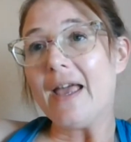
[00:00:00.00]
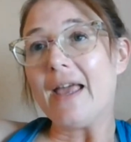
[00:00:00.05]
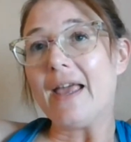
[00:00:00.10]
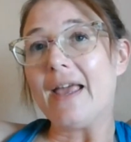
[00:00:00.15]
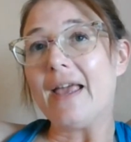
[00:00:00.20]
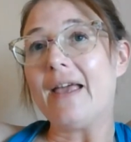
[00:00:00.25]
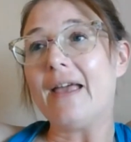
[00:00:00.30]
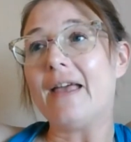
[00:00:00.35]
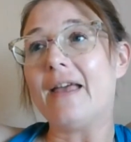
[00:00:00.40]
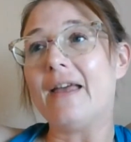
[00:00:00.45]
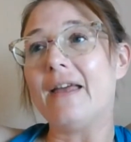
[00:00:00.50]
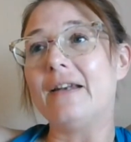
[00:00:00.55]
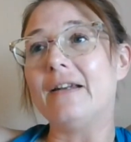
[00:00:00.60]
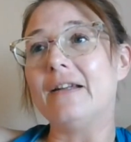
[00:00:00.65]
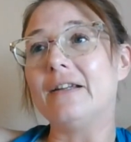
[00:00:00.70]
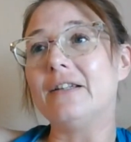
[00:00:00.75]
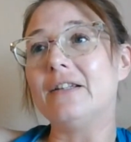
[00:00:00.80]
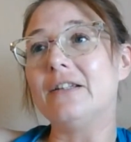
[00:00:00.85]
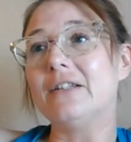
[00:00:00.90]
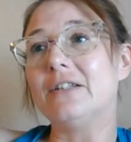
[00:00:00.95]
And
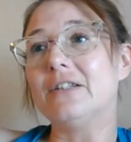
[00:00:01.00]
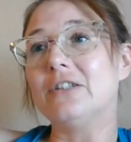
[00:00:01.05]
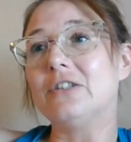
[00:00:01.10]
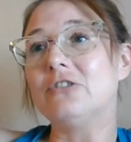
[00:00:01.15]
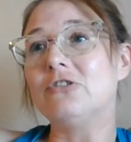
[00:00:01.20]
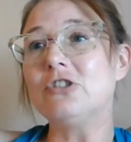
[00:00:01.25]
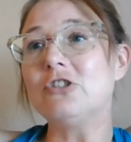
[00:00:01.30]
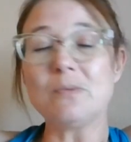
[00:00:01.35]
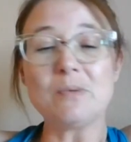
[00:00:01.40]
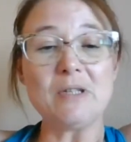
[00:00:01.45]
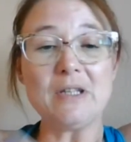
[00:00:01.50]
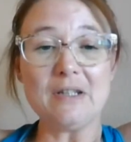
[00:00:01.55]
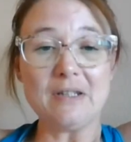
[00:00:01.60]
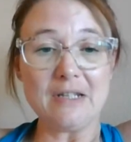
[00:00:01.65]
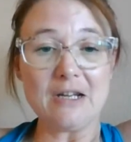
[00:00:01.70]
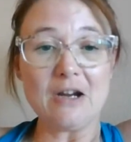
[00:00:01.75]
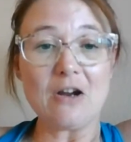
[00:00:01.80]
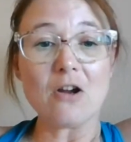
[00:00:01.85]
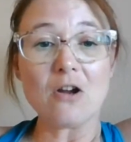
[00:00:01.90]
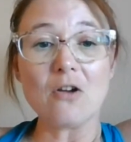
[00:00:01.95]
Gypsy and
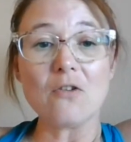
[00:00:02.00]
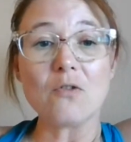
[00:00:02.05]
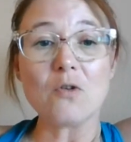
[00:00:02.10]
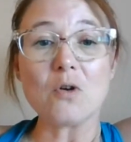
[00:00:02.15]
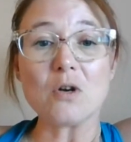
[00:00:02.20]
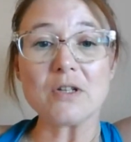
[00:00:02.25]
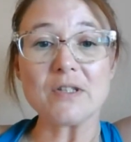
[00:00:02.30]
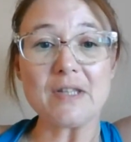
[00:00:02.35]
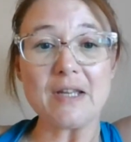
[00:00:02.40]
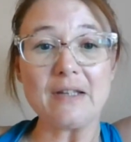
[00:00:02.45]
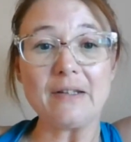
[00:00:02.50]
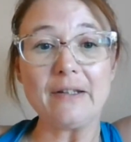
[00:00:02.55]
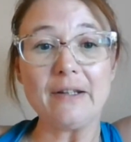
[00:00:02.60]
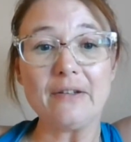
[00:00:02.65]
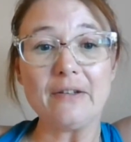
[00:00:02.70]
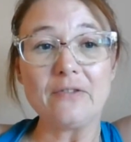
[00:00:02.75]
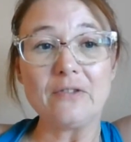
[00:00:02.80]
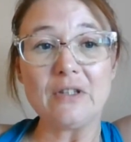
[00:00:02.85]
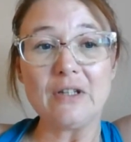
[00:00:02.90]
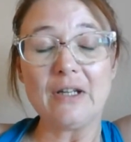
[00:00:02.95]
Derek, of course, they
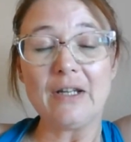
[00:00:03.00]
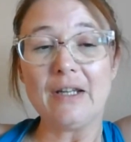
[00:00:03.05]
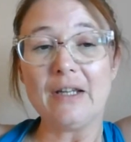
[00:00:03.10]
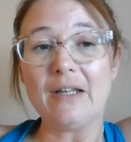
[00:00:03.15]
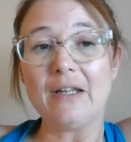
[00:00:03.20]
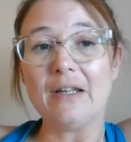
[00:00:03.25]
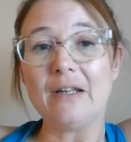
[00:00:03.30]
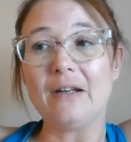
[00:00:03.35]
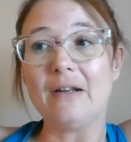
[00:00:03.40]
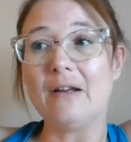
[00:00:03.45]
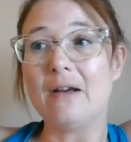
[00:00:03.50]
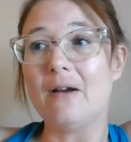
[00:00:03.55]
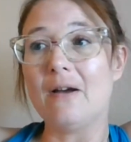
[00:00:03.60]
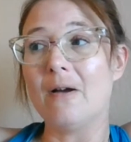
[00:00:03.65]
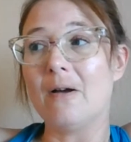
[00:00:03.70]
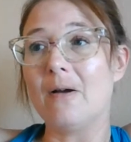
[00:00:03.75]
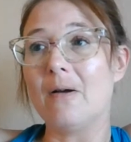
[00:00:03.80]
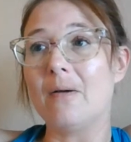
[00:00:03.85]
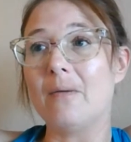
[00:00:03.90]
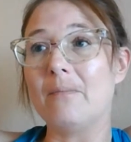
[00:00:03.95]
lived in
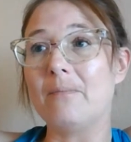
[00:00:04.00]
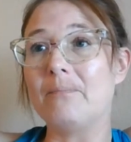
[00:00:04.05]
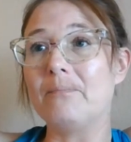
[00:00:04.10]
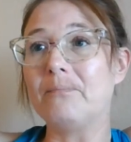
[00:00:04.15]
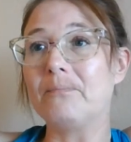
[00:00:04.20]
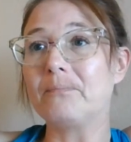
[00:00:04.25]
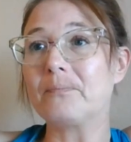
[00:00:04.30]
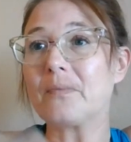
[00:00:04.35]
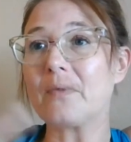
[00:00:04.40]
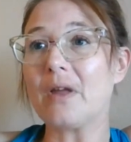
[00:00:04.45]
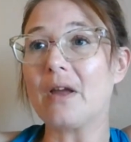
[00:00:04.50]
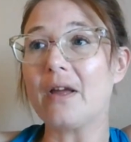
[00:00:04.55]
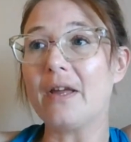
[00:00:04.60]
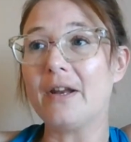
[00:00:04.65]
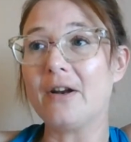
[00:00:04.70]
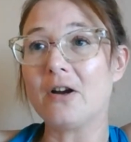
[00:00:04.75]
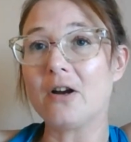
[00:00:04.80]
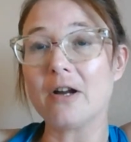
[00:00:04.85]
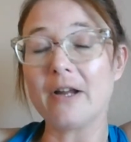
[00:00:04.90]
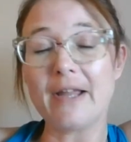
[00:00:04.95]

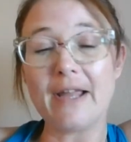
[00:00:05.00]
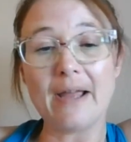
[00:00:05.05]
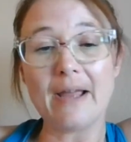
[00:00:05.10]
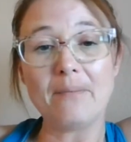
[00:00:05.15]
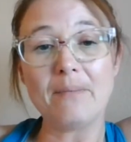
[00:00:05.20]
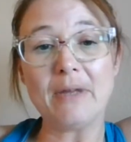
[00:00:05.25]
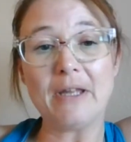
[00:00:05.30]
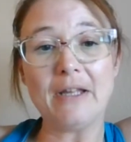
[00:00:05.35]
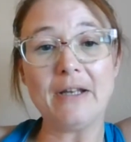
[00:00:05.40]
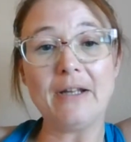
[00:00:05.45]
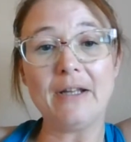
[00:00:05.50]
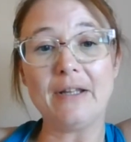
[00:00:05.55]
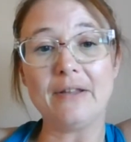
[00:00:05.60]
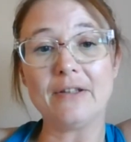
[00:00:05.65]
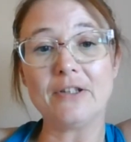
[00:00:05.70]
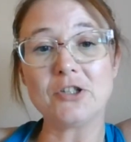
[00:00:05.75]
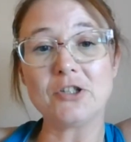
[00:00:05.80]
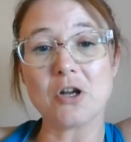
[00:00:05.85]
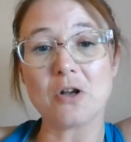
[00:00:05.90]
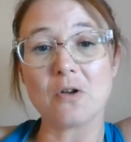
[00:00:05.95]
our encampment in
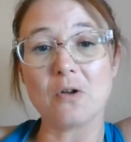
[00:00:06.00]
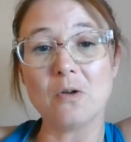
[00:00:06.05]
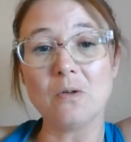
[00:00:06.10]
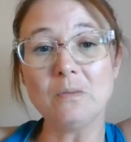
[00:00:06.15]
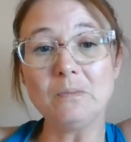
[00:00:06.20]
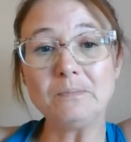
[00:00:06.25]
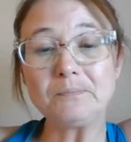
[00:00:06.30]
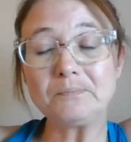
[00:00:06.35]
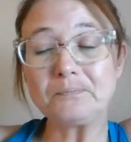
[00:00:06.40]
the jungle.